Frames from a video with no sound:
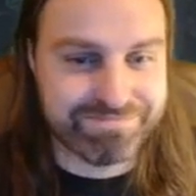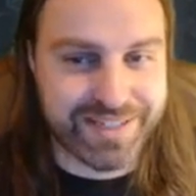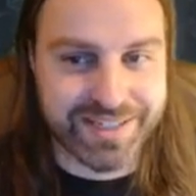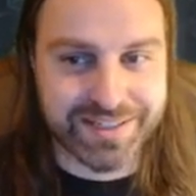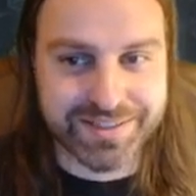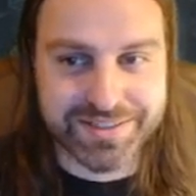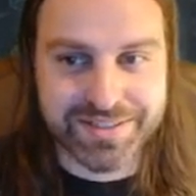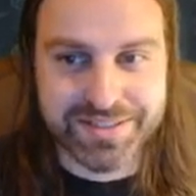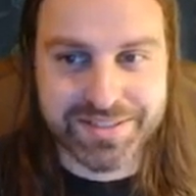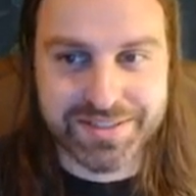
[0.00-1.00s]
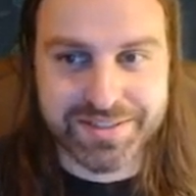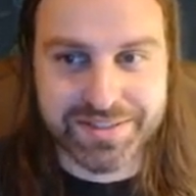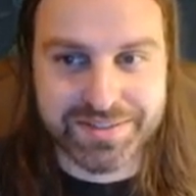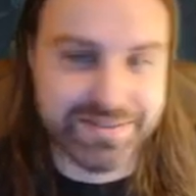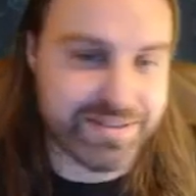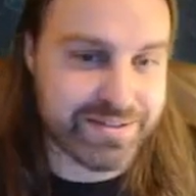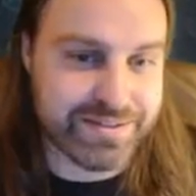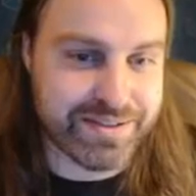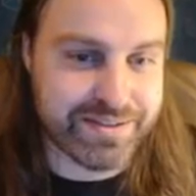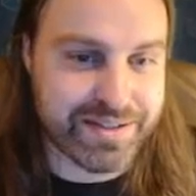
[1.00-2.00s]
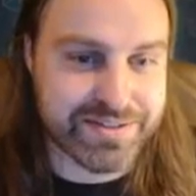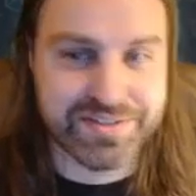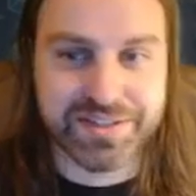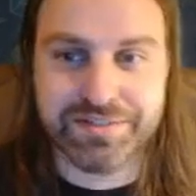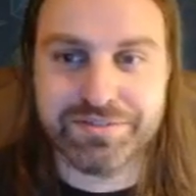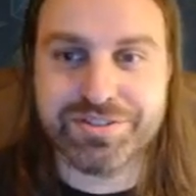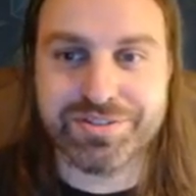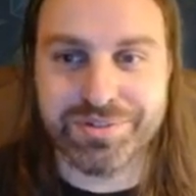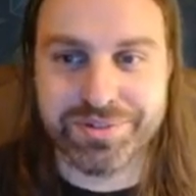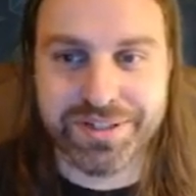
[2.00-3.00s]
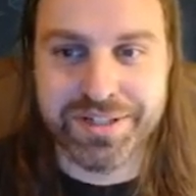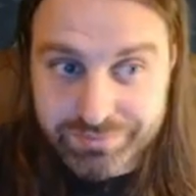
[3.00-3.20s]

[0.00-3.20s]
and that's the end of the story.